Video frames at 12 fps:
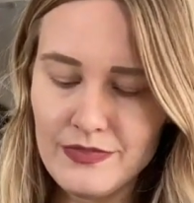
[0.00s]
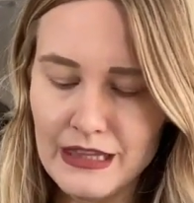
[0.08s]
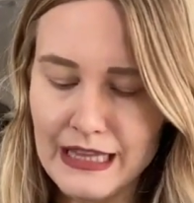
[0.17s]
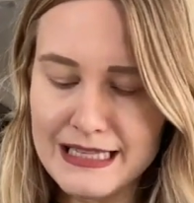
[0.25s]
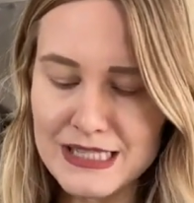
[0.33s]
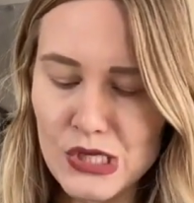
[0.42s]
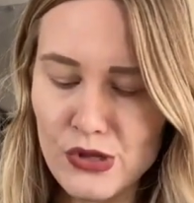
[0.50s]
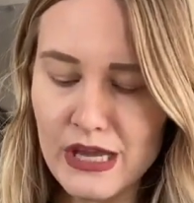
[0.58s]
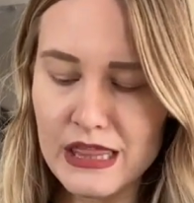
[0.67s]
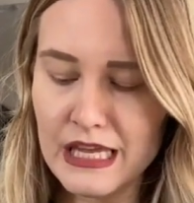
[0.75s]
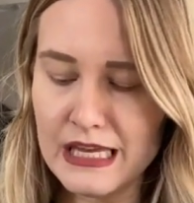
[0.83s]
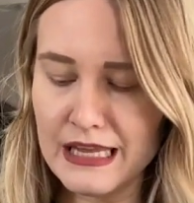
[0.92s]
That's the only
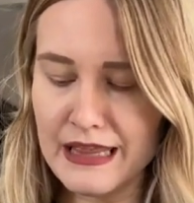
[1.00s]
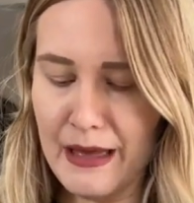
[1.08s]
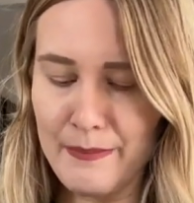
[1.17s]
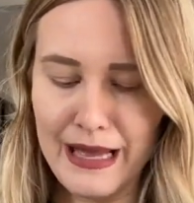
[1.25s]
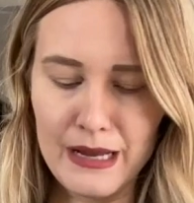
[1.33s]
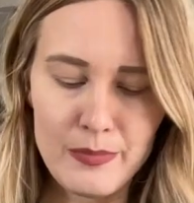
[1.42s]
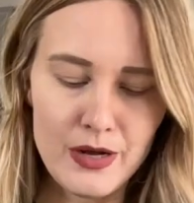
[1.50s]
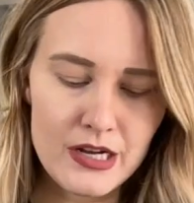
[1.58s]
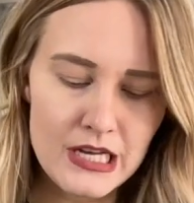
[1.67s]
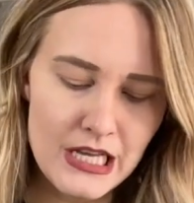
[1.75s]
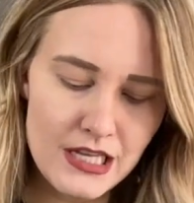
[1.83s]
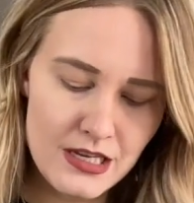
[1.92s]
thing in that back
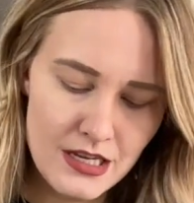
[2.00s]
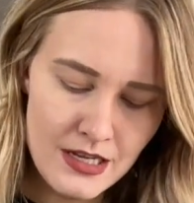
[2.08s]
pocket.